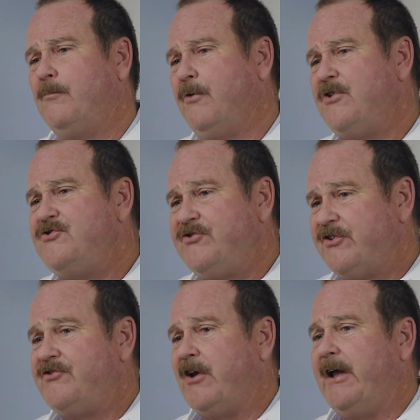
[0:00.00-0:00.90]
a bridge is
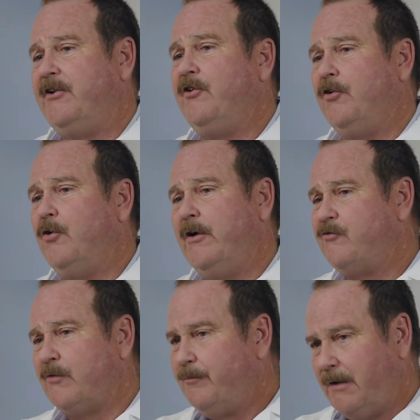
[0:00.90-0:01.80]
designed to do
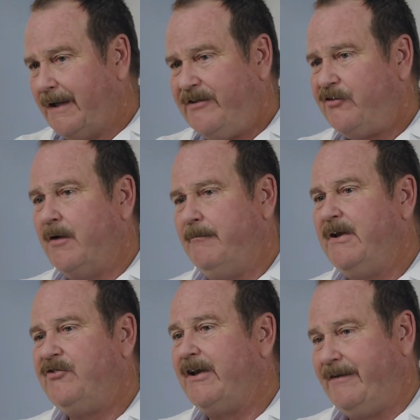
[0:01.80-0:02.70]
is replace a
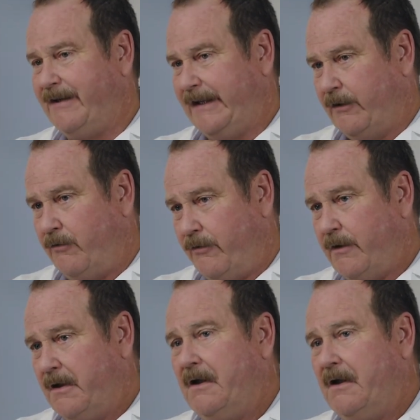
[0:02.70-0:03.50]
missing teeth.